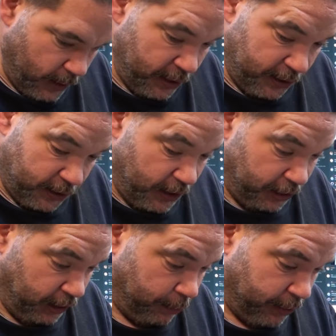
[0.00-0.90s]
This is
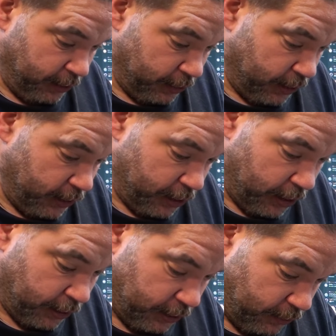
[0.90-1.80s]
actually in pretty good
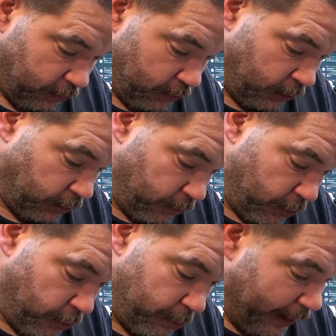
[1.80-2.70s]
condition. I don't
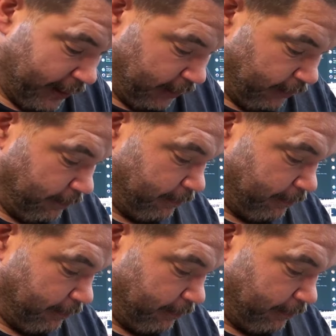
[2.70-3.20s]
know who made it.